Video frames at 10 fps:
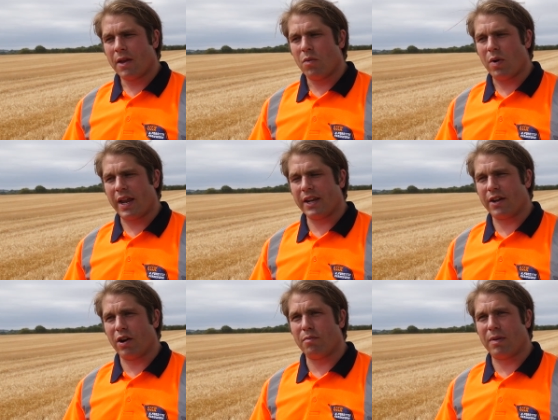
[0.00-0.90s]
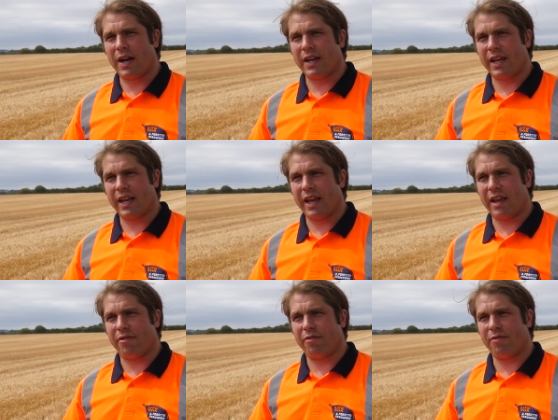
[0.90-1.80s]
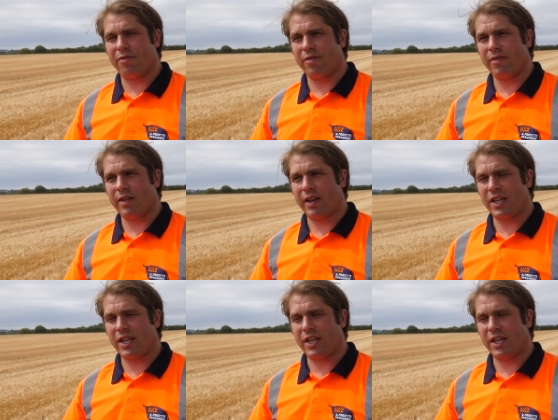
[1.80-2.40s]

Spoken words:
when combining, if